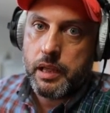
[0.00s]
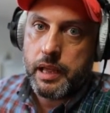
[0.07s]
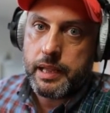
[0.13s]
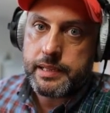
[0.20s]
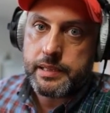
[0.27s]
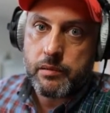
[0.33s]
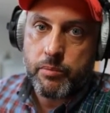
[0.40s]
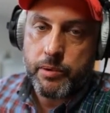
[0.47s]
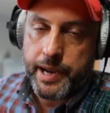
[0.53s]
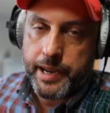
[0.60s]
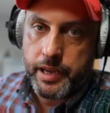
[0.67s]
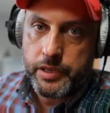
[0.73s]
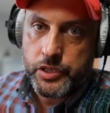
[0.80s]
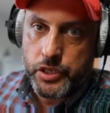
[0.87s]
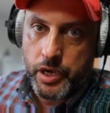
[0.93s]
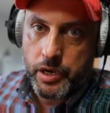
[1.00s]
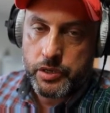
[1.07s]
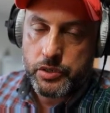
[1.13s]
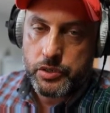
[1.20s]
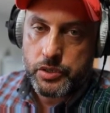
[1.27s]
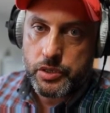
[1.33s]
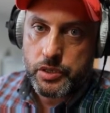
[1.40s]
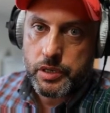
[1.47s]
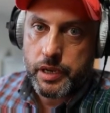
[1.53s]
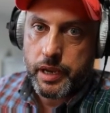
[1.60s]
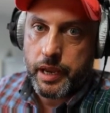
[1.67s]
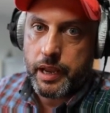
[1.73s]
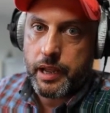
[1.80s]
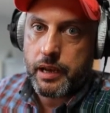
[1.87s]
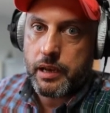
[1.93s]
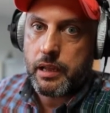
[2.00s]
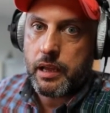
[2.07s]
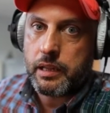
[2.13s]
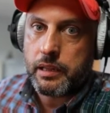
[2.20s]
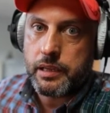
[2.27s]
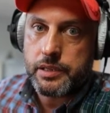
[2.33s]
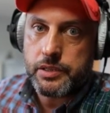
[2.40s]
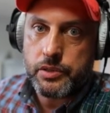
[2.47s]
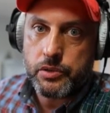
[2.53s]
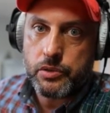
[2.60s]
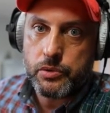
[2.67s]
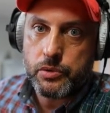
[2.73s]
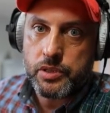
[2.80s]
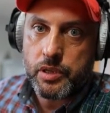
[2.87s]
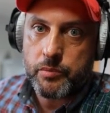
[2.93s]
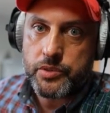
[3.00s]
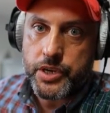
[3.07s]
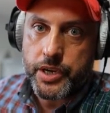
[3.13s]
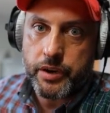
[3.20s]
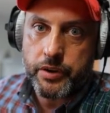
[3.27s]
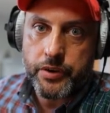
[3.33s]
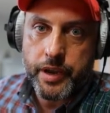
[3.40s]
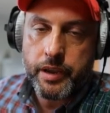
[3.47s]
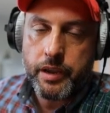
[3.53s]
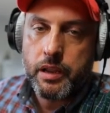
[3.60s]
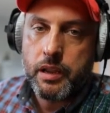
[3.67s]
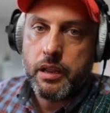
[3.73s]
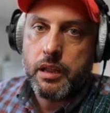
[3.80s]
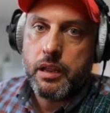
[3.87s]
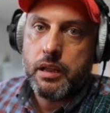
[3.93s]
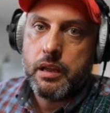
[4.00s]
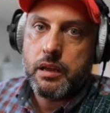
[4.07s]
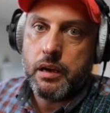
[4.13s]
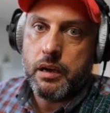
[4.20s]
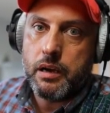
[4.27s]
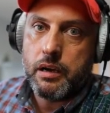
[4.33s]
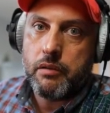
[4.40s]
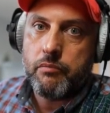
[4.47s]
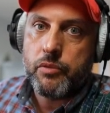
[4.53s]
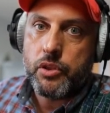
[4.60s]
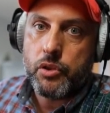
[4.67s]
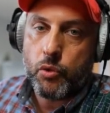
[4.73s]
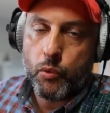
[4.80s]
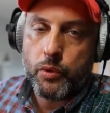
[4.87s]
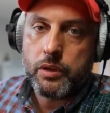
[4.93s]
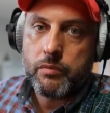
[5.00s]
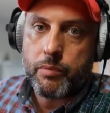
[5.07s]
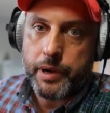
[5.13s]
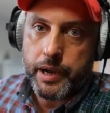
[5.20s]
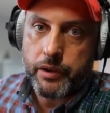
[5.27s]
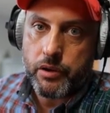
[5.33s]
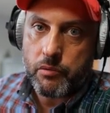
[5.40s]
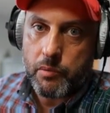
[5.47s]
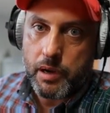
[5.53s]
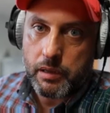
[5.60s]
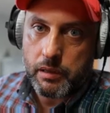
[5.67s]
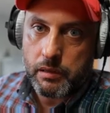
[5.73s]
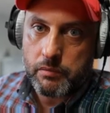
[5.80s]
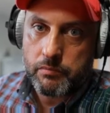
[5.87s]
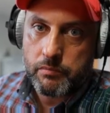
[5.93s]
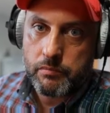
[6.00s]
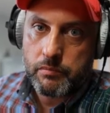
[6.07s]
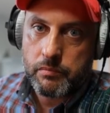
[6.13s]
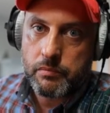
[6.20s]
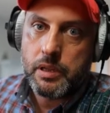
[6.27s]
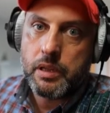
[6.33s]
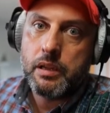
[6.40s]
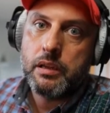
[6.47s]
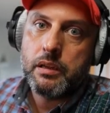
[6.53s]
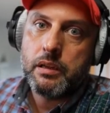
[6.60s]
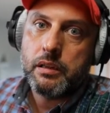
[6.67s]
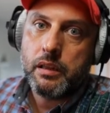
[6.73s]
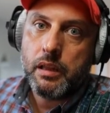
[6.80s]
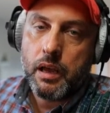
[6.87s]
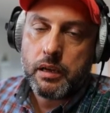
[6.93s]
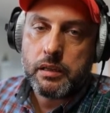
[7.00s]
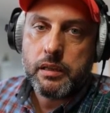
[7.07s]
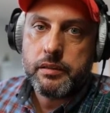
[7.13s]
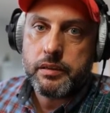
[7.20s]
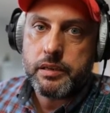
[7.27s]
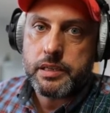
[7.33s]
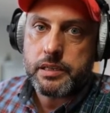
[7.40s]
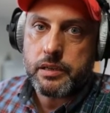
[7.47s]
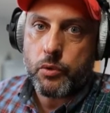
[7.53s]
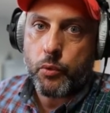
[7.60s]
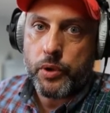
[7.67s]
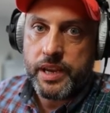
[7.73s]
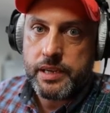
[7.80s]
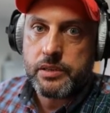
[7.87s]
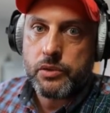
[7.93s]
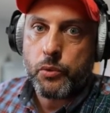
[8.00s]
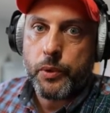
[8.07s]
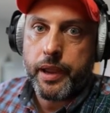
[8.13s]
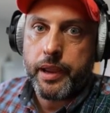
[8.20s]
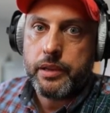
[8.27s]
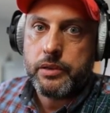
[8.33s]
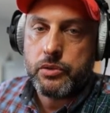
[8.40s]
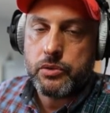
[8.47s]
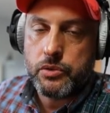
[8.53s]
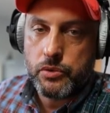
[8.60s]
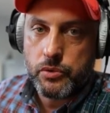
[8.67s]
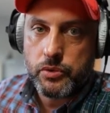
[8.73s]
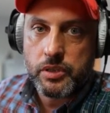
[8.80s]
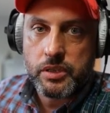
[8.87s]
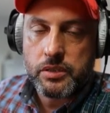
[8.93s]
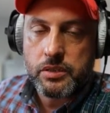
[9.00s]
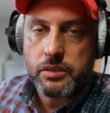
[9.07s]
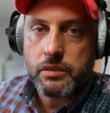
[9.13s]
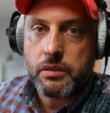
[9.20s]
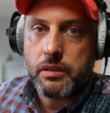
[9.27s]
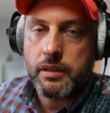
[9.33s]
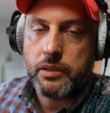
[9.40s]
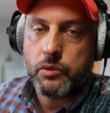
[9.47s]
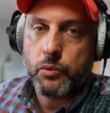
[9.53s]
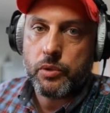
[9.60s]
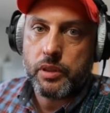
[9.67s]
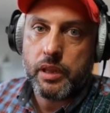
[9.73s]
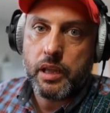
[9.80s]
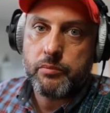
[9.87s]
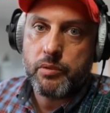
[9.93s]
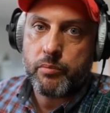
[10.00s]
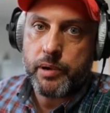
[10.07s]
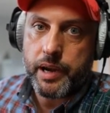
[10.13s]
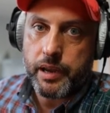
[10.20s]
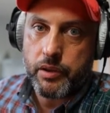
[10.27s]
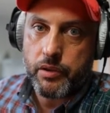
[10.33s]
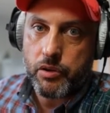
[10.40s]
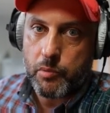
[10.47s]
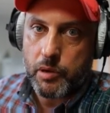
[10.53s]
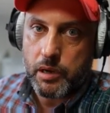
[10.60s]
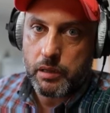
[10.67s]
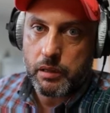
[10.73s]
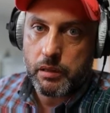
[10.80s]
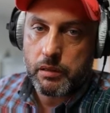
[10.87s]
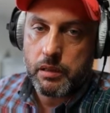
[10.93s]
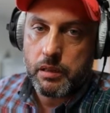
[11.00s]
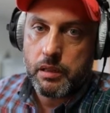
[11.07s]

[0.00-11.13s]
It's a breaking change, and unless you do some trickery, you will break your model. Luckily, there is an easy way to do this that will not be breaking your model.